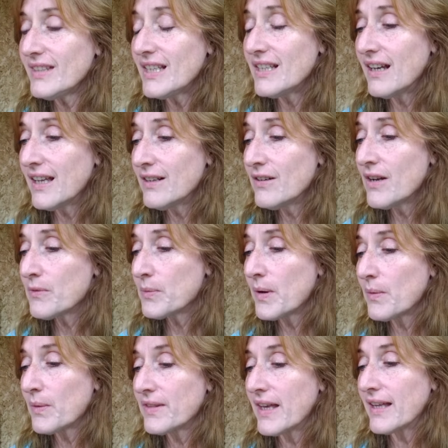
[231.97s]
I don't have a
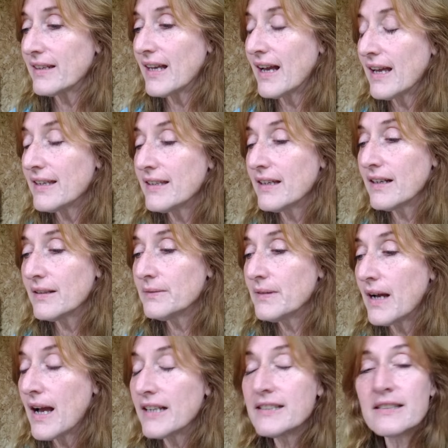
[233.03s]
problem with that.
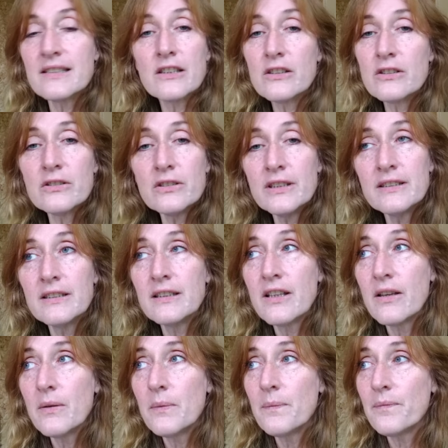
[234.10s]
I still
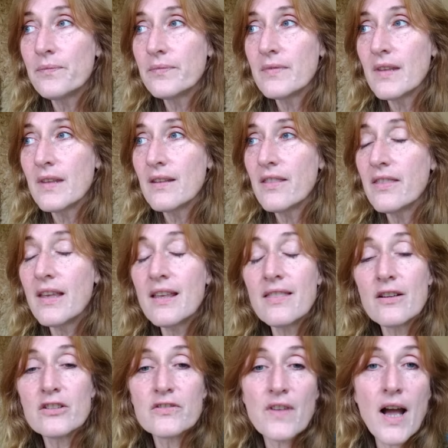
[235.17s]
think
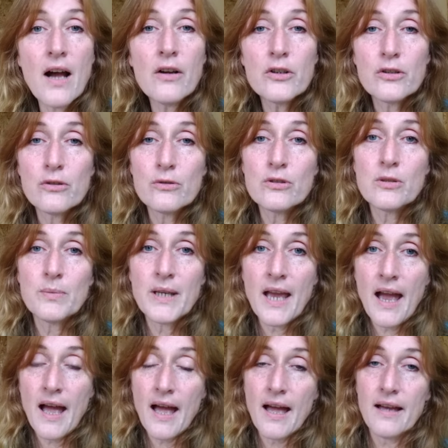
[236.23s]
there's value to be
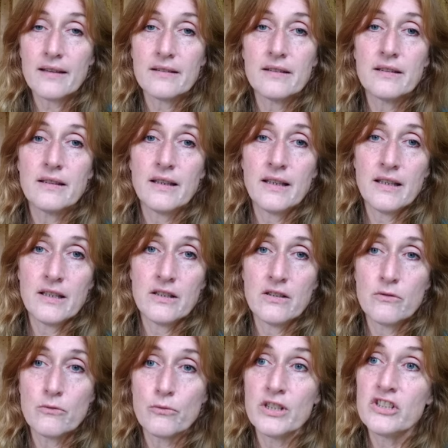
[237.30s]
had
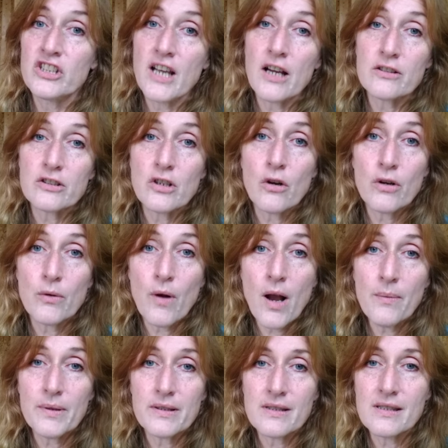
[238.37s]
in reaching out to Tony
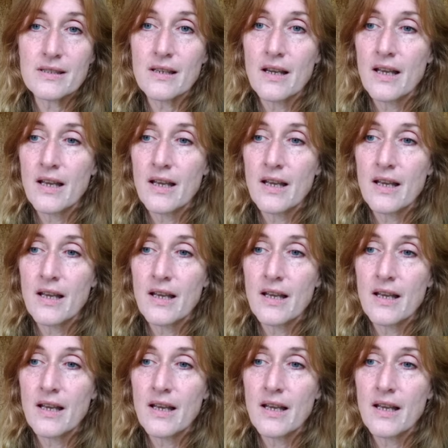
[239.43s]
Robbins.